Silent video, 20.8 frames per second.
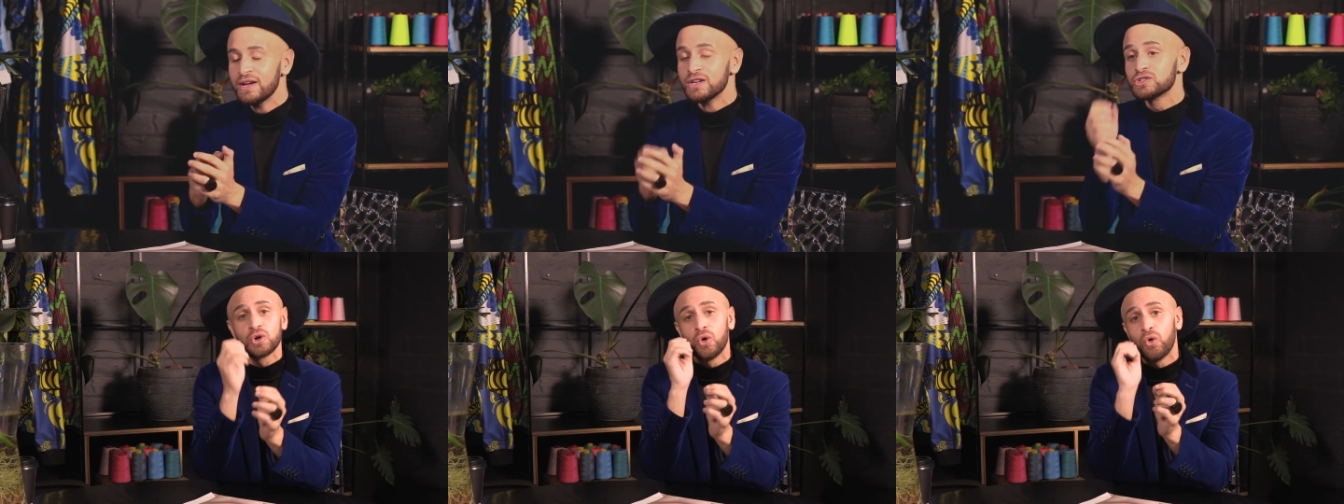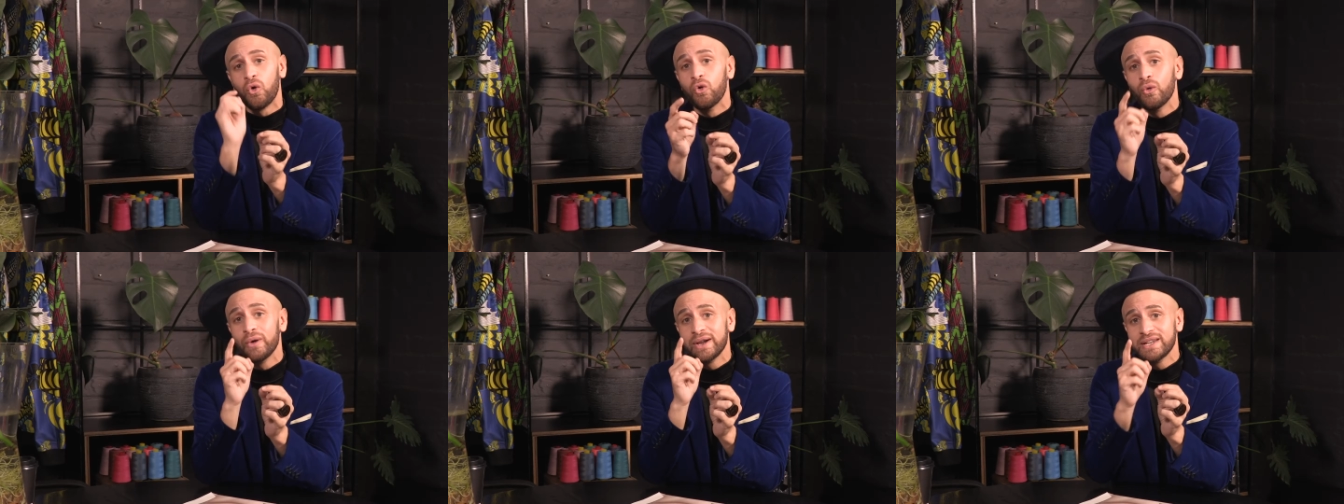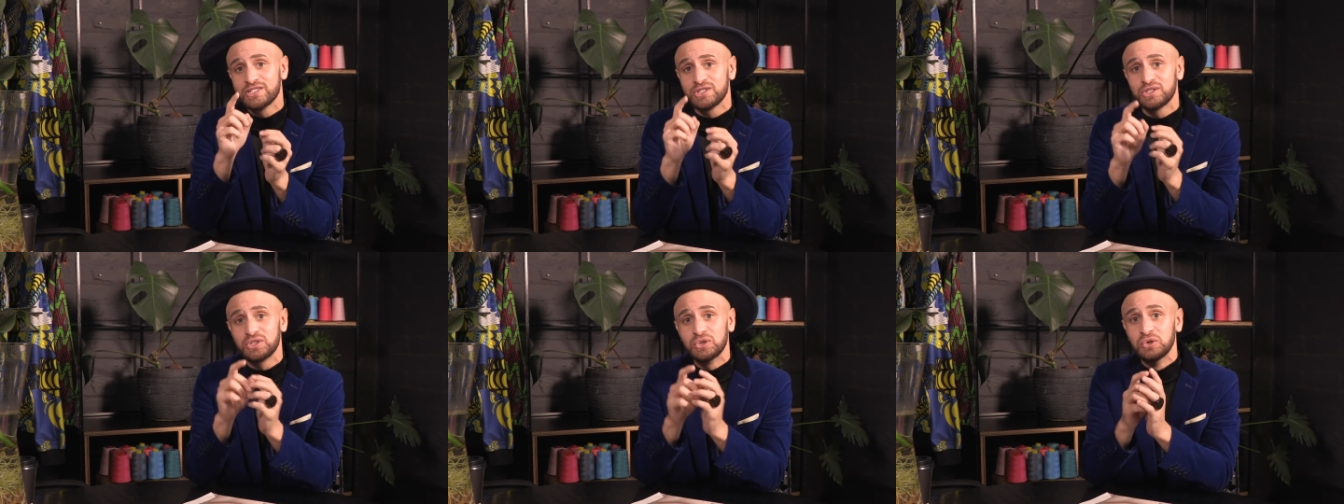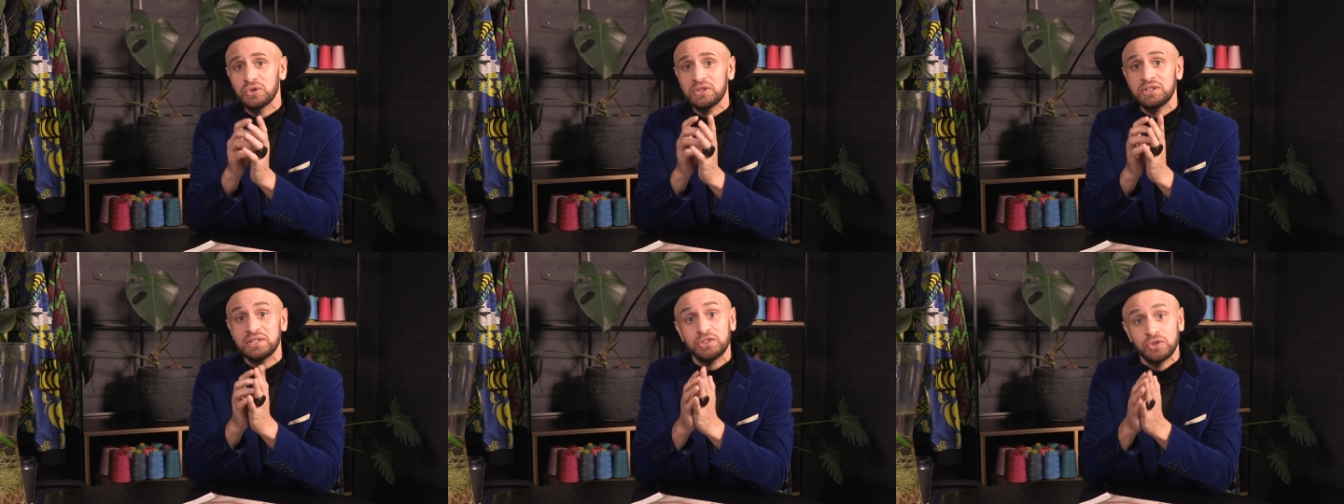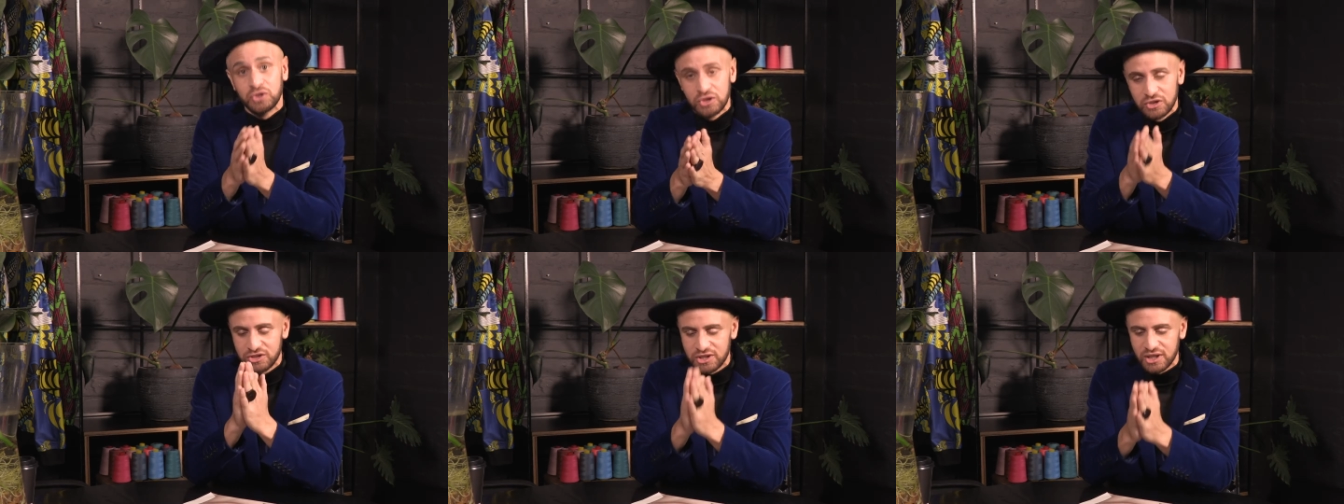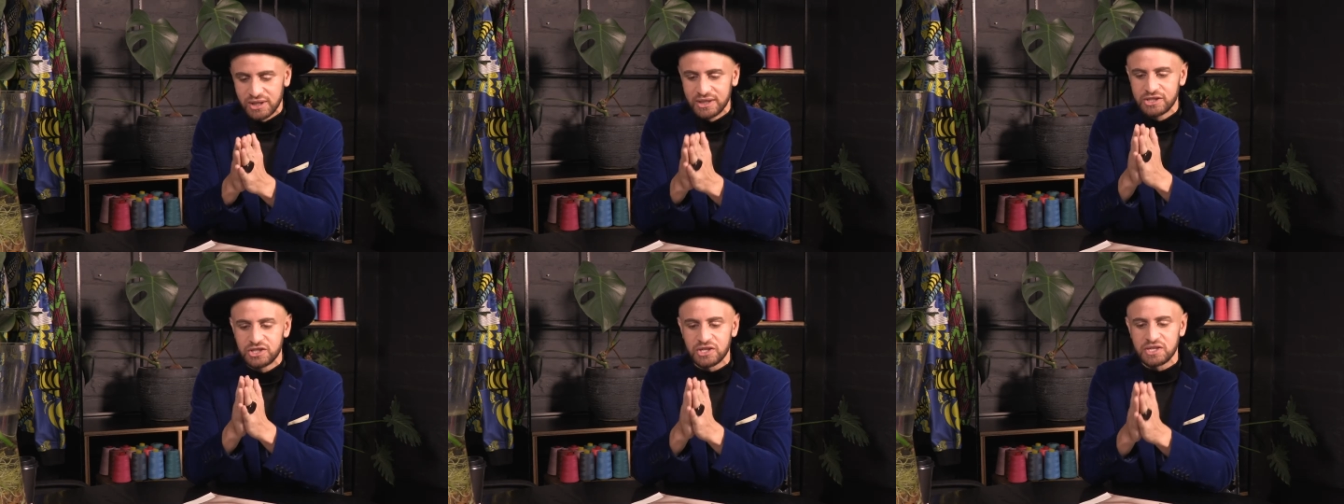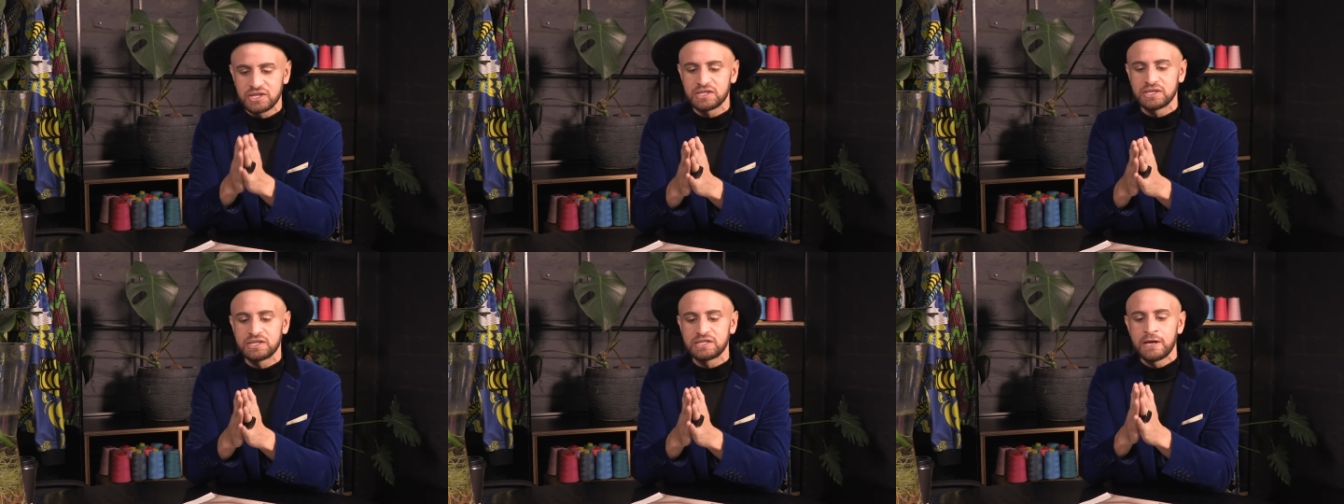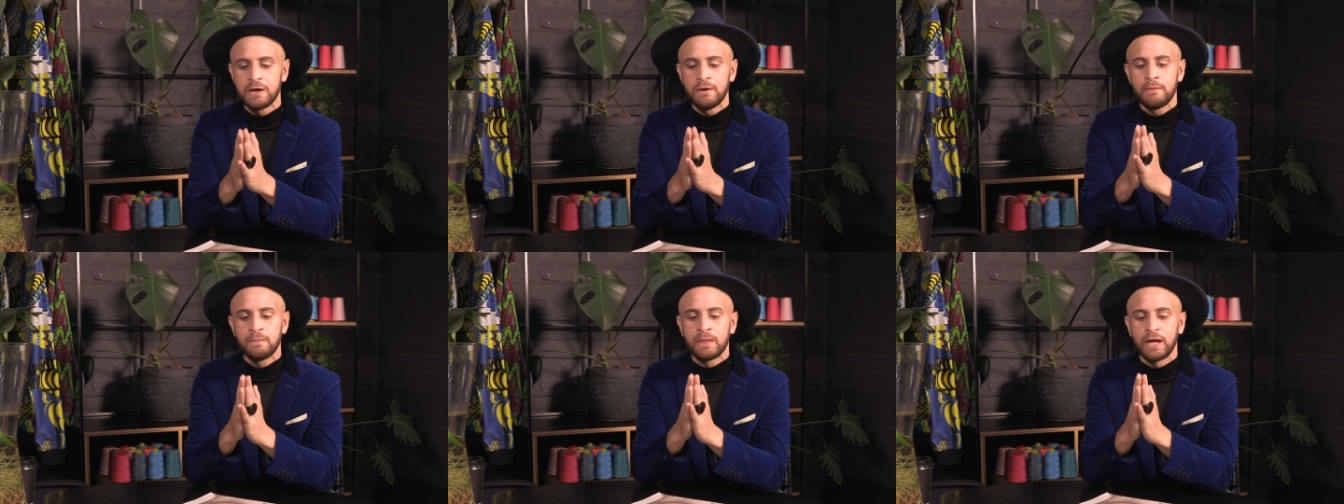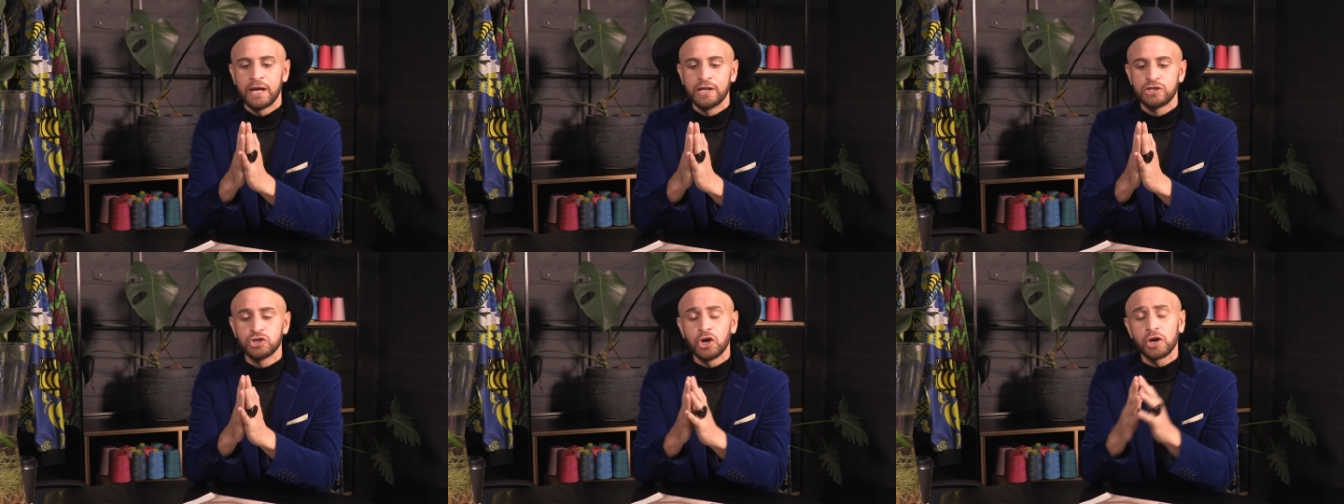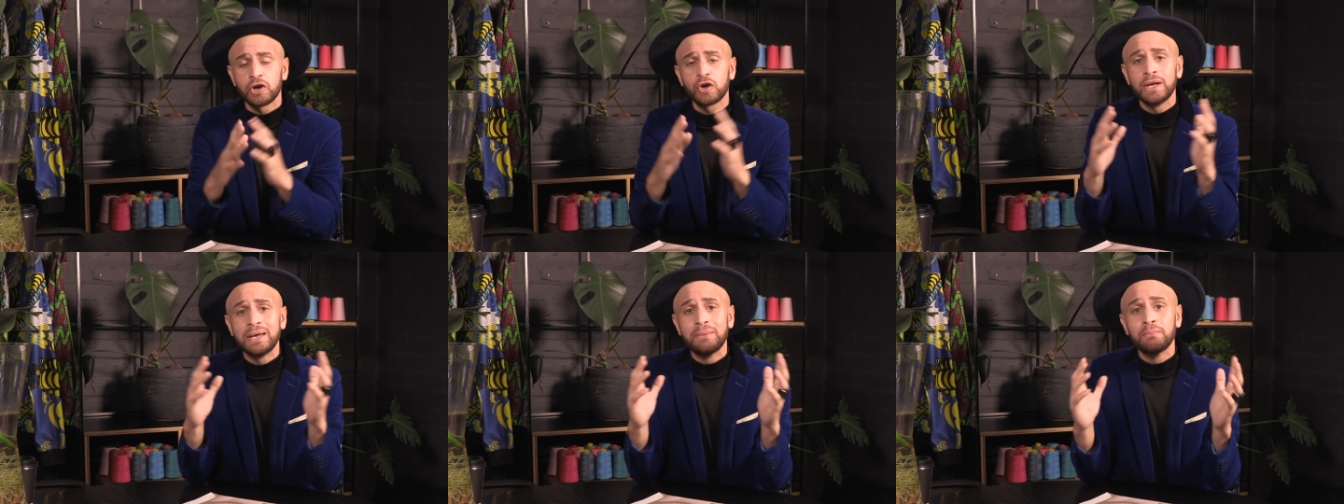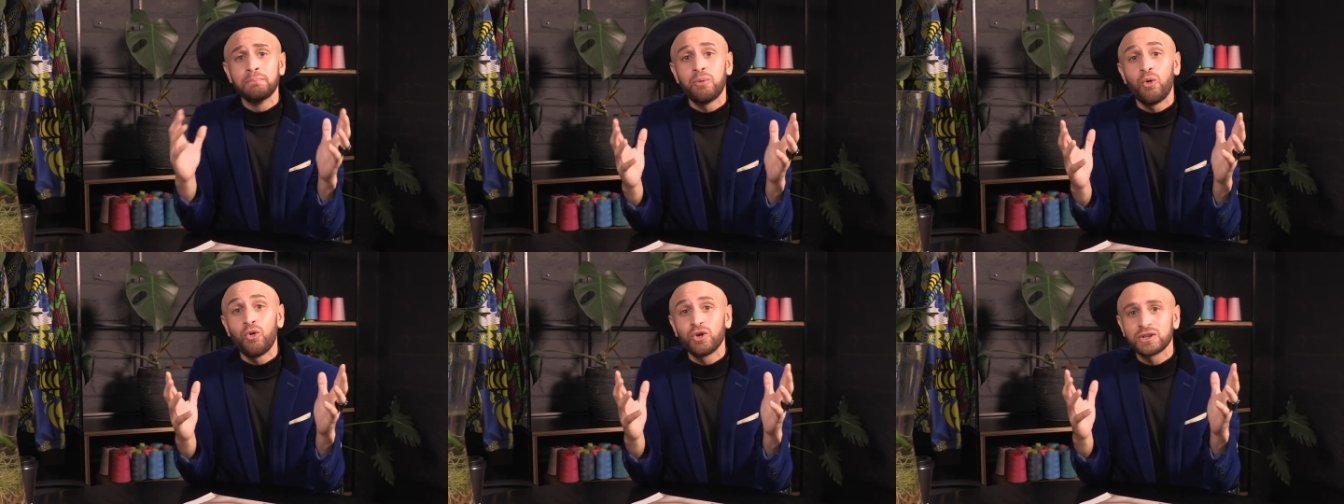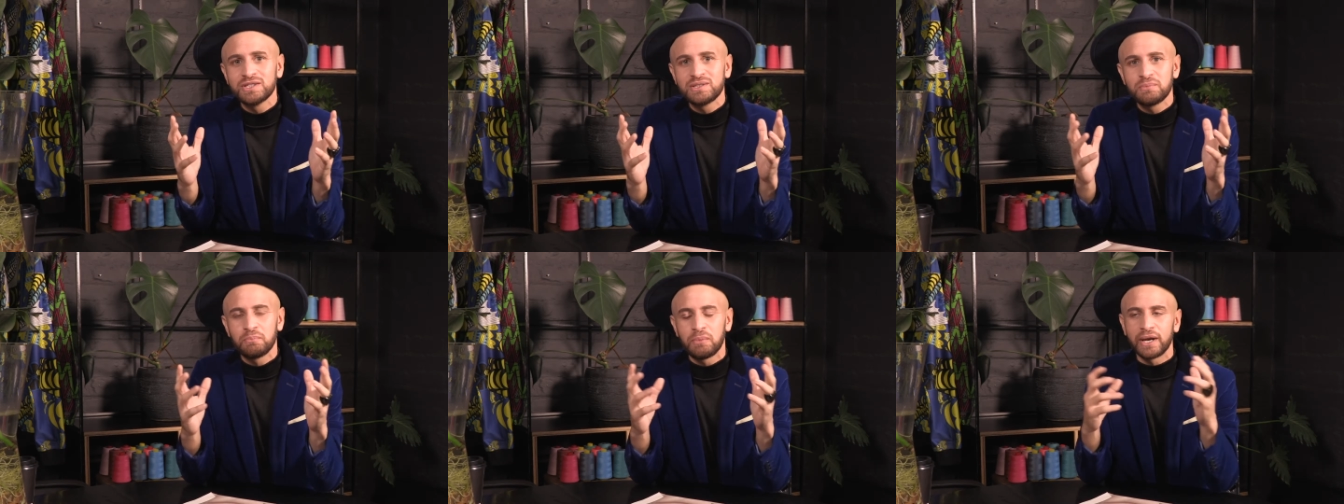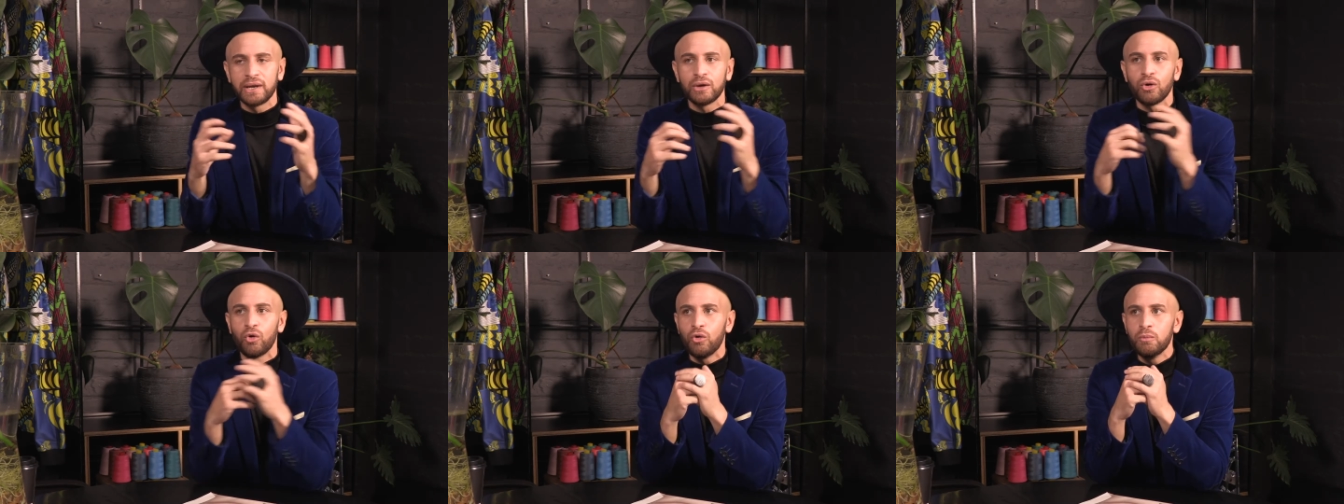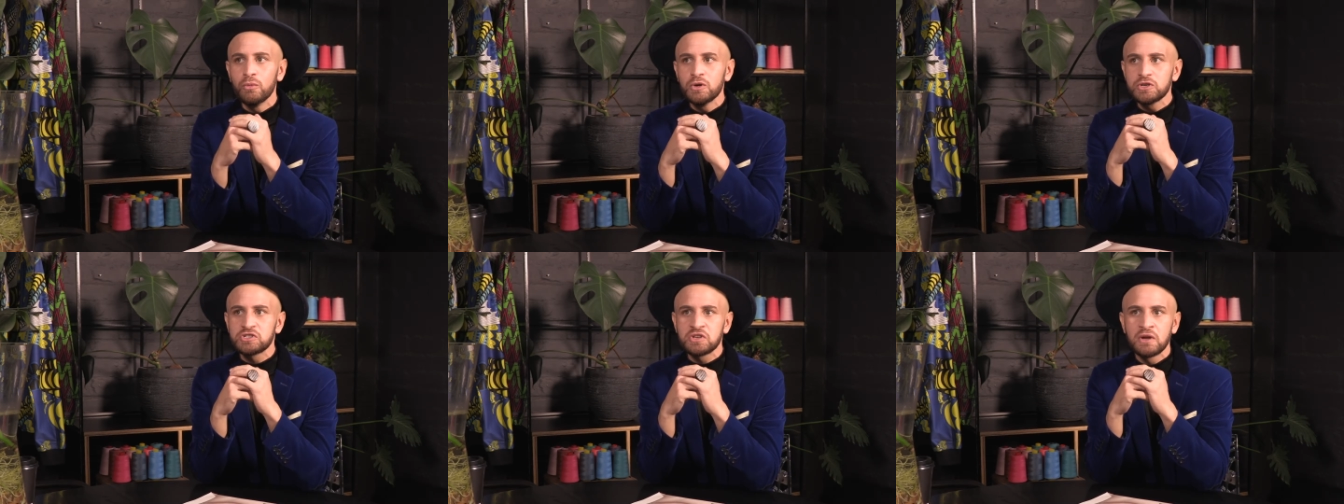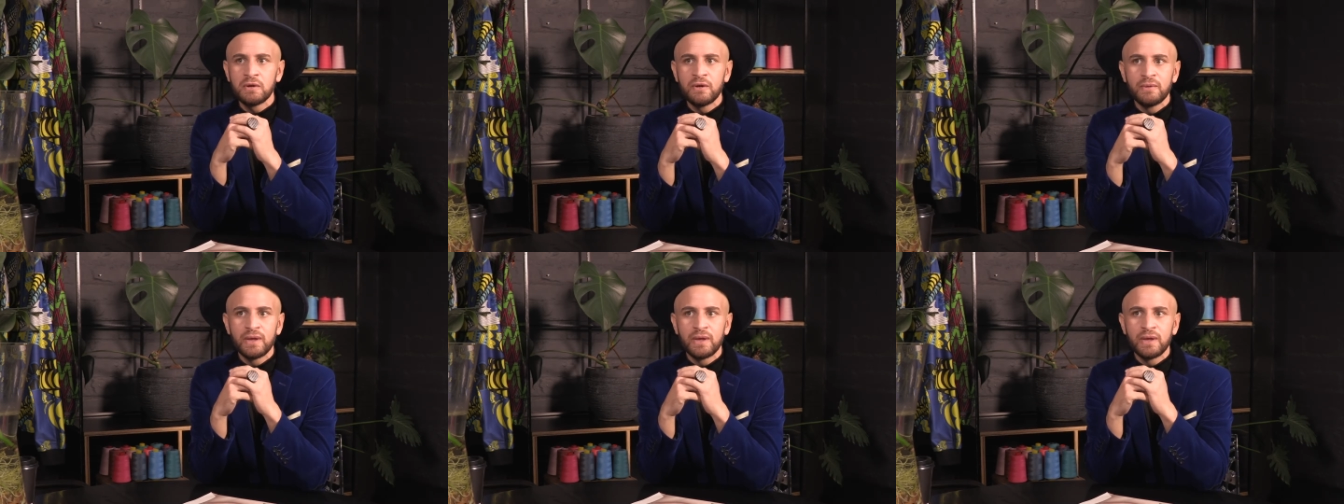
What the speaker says: So always do due diligence. It's not only important, but it almost